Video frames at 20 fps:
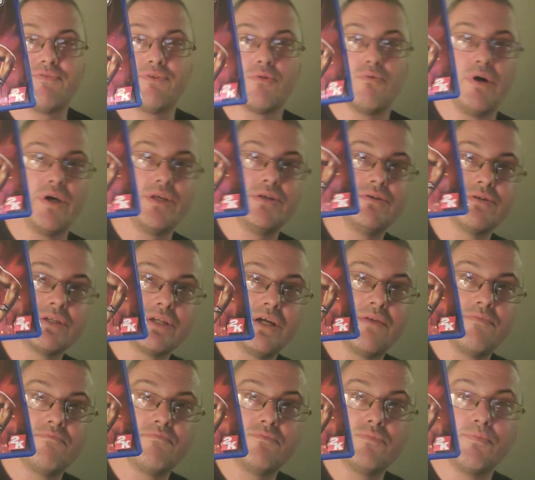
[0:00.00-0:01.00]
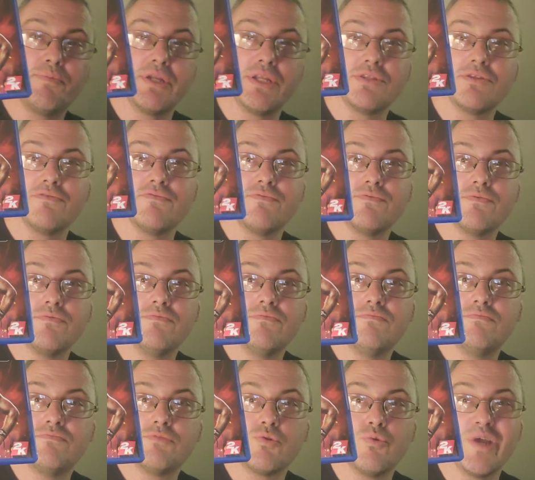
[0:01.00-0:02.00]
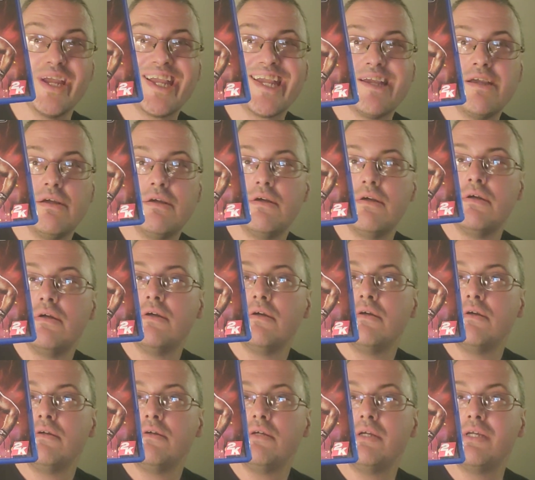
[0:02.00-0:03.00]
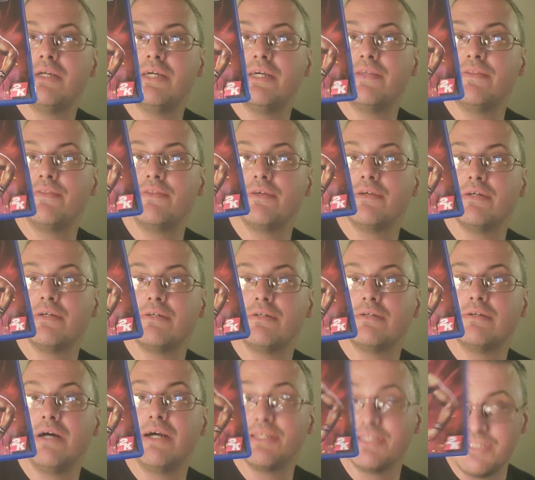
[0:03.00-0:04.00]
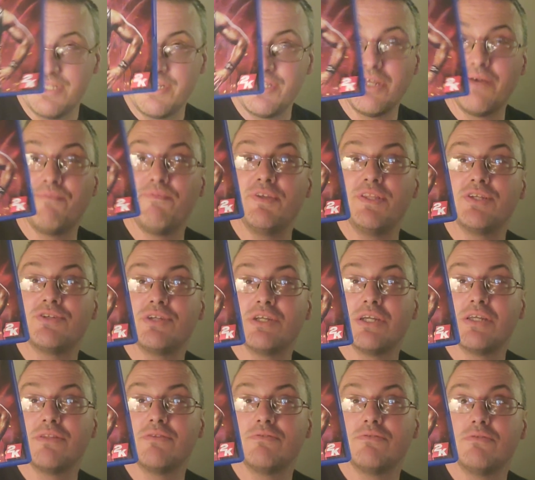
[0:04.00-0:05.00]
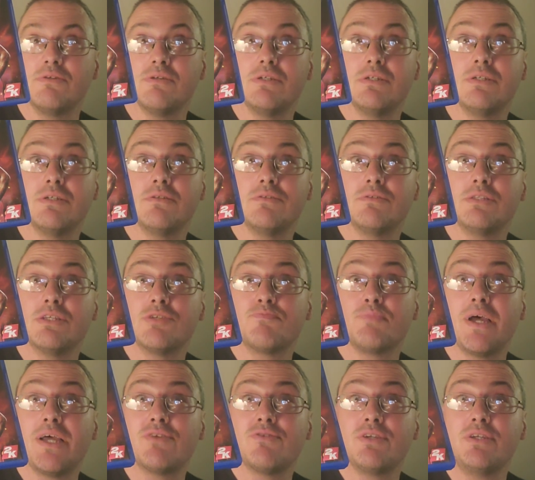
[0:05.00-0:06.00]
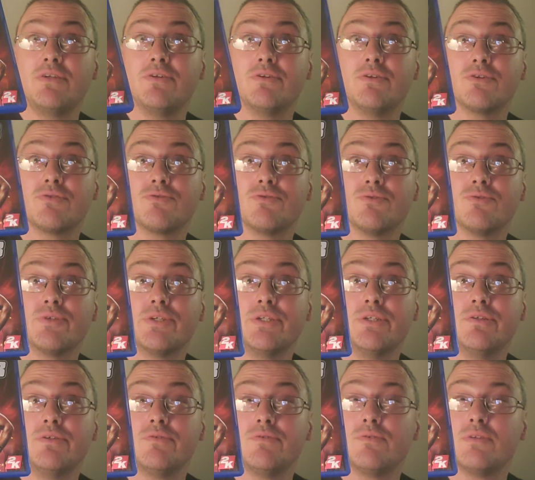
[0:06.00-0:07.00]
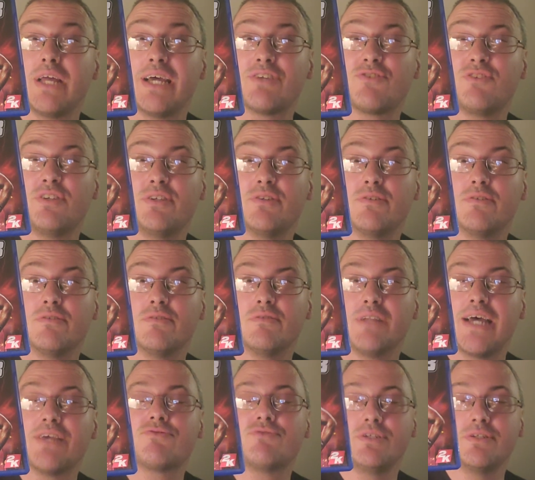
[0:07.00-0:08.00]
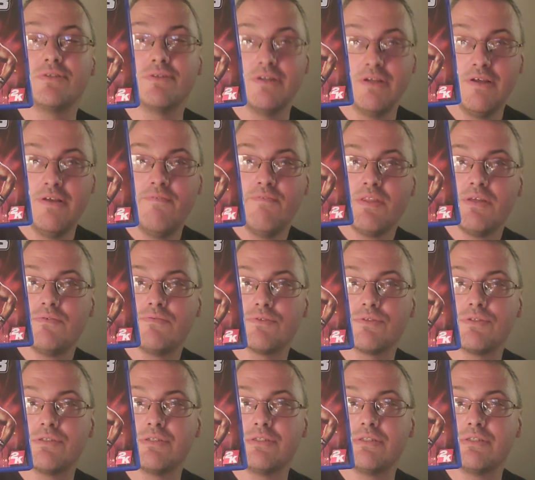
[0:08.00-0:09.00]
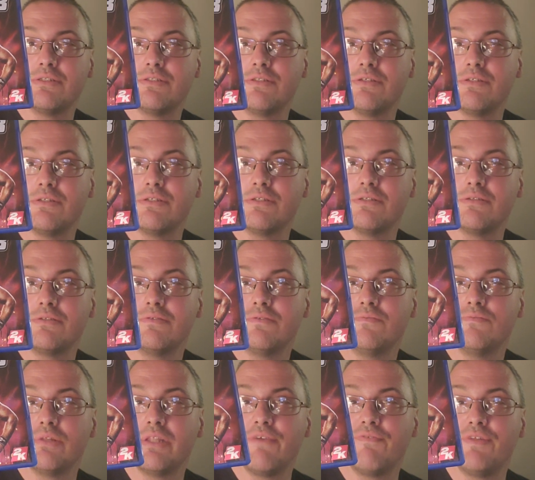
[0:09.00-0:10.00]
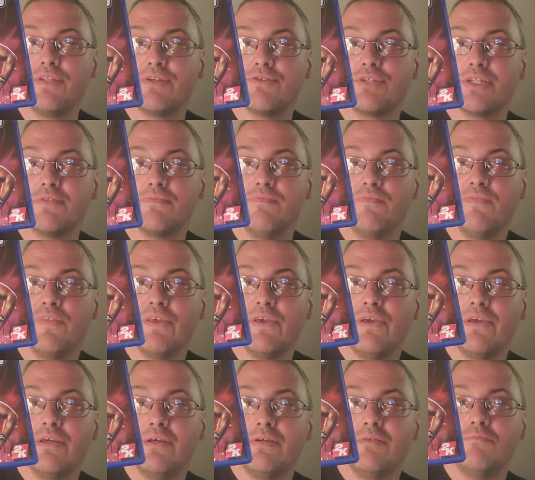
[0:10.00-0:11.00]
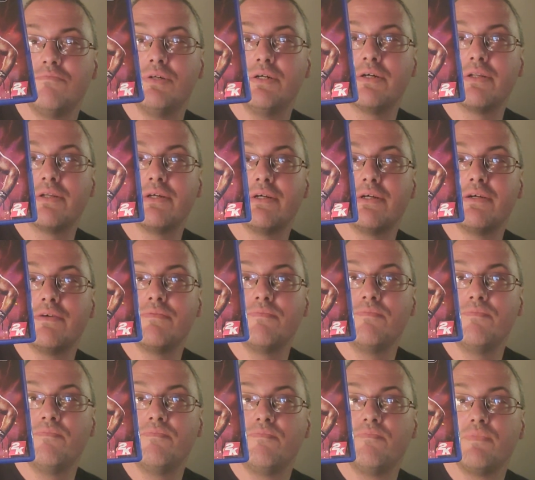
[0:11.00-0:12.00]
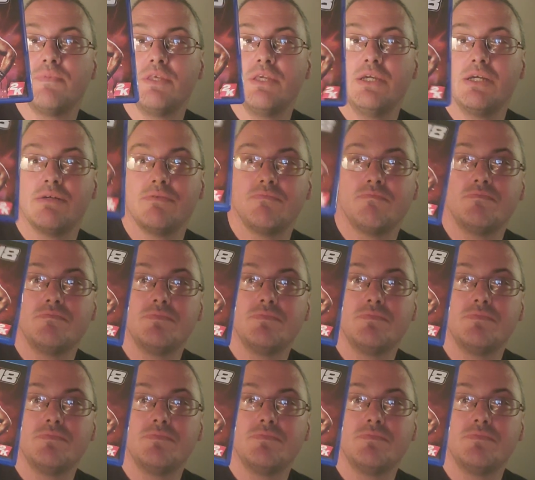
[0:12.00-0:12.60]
after a while it got repetitive quick. And uh, I ended up finishing it uh, this past year, the story, or last year. Last year was uh, the when I finished it. But uh, yeah,